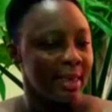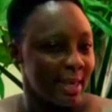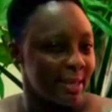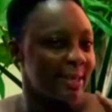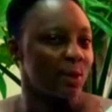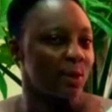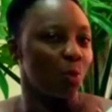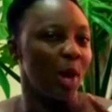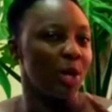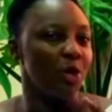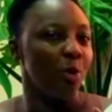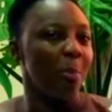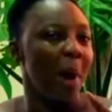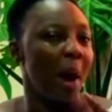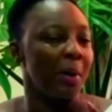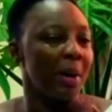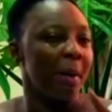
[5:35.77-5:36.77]
This is when you
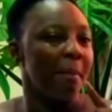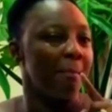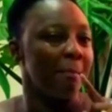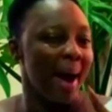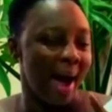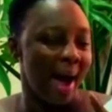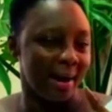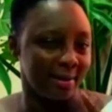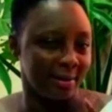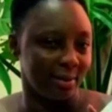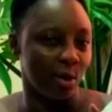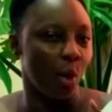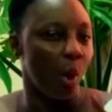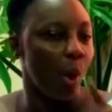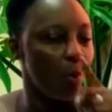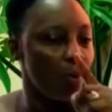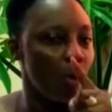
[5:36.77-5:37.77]
marry a man
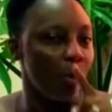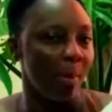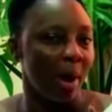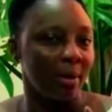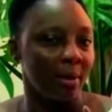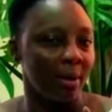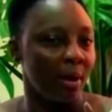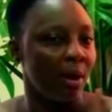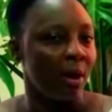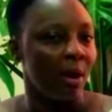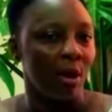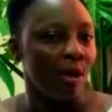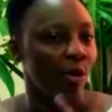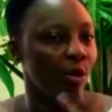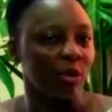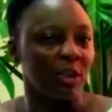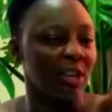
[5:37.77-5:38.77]
or a woman
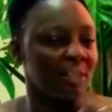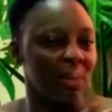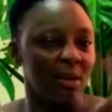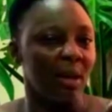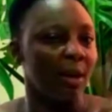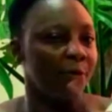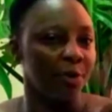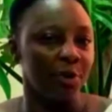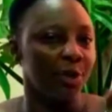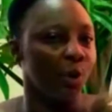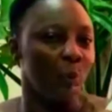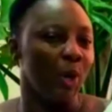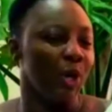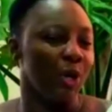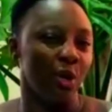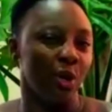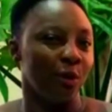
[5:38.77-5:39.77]
who doesn't love you the
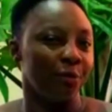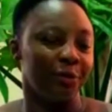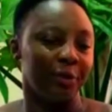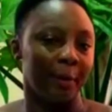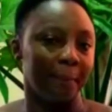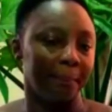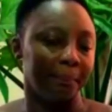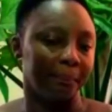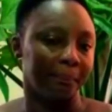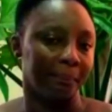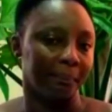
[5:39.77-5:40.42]
way you love them.